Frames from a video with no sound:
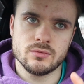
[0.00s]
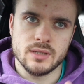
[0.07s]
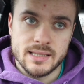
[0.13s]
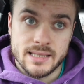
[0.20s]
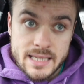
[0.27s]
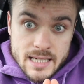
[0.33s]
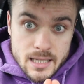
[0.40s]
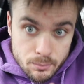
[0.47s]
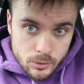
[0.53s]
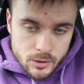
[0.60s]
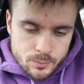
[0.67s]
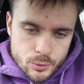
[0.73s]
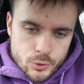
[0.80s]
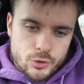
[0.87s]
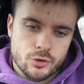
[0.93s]
is able to
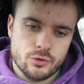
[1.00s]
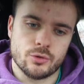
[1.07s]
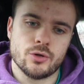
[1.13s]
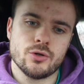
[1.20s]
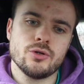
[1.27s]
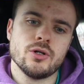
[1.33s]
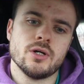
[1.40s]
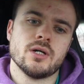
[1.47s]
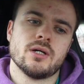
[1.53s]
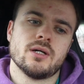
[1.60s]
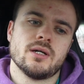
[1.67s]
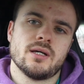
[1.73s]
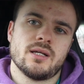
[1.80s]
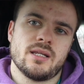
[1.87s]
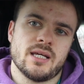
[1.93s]
push through
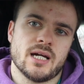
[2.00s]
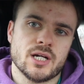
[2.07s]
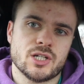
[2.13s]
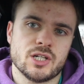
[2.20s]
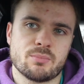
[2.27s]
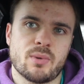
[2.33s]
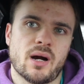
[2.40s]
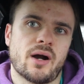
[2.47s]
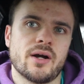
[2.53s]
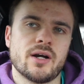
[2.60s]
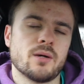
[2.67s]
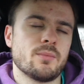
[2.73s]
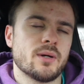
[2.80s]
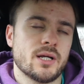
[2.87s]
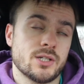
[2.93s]
the anxious
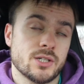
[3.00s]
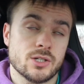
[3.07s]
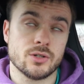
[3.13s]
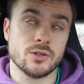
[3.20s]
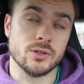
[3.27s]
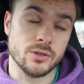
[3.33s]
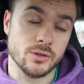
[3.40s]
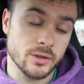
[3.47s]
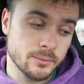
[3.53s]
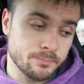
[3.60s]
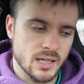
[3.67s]
barrier, but I just couldn't do it,